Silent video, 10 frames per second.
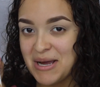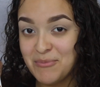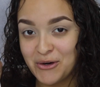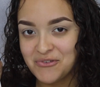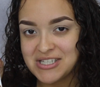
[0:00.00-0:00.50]
my
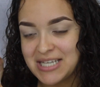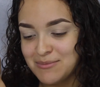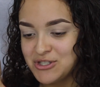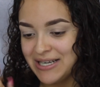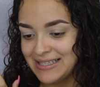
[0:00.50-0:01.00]
Morphe x
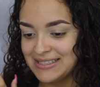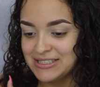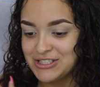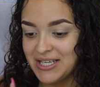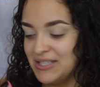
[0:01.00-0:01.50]

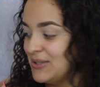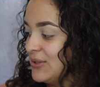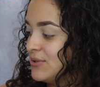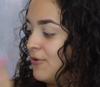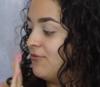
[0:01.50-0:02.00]
Jaclyn
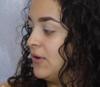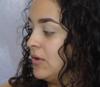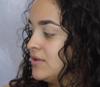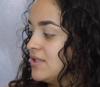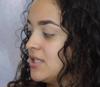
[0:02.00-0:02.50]
Hill
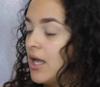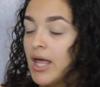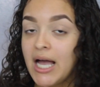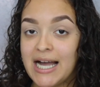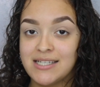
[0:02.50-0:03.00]
Volt.
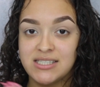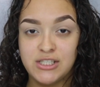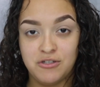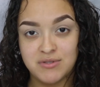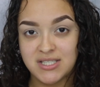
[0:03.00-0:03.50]
I
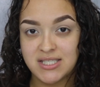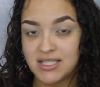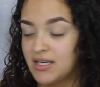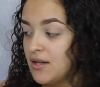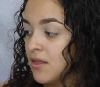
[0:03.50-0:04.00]
did use this in
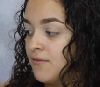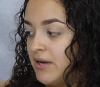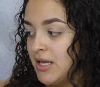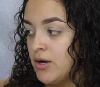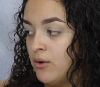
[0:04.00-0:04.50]
another
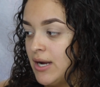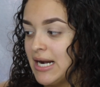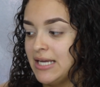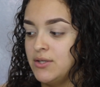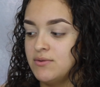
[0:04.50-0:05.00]
video, and
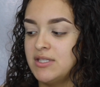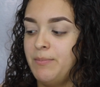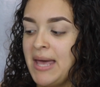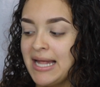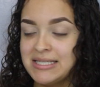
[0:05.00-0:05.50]
I used the
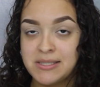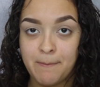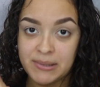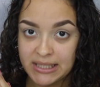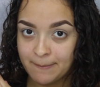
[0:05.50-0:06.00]
palette
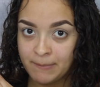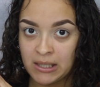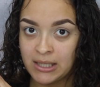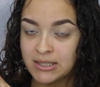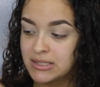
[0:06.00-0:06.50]
Bling
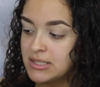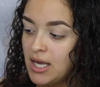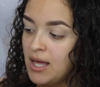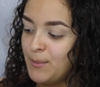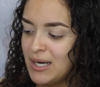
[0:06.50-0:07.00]
Boss,
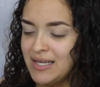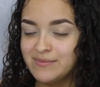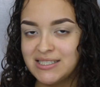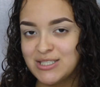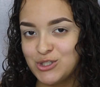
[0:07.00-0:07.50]
but I'm
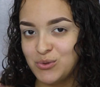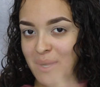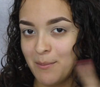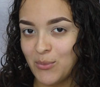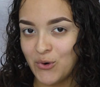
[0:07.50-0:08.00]
gonna do
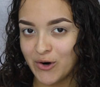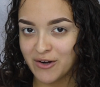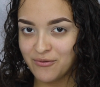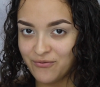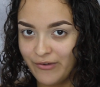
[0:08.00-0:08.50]
a
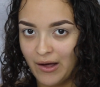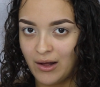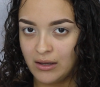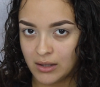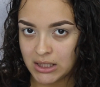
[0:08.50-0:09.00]
more
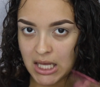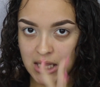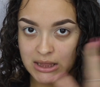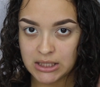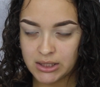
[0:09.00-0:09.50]
fall
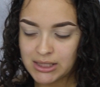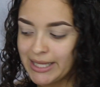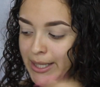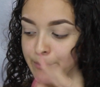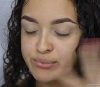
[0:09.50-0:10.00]
look,
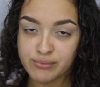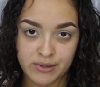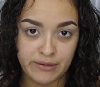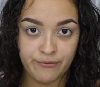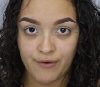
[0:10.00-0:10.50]
like a
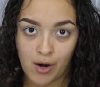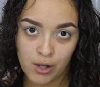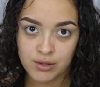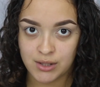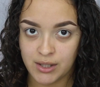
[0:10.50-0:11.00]

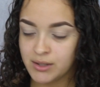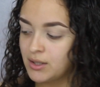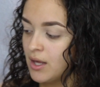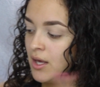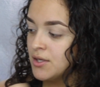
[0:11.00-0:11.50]
pre-fall look.
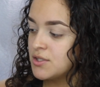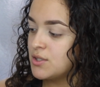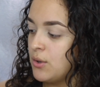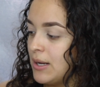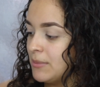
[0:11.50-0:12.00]

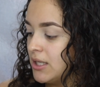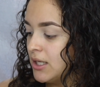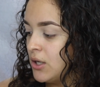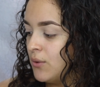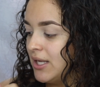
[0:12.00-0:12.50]
So I'm gonna
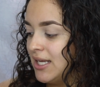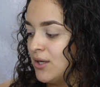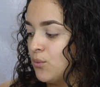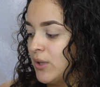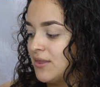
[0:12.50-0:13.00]
go in
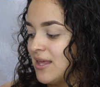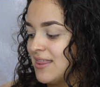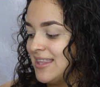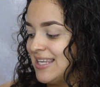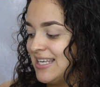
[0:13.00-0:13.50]
with
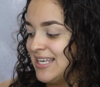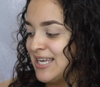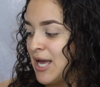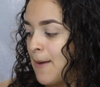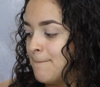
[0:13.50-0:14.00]

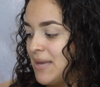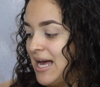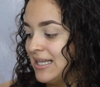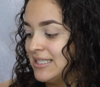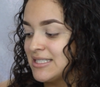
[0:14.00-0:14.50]
the
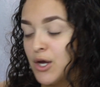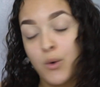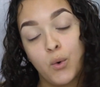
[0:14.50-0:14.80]
palette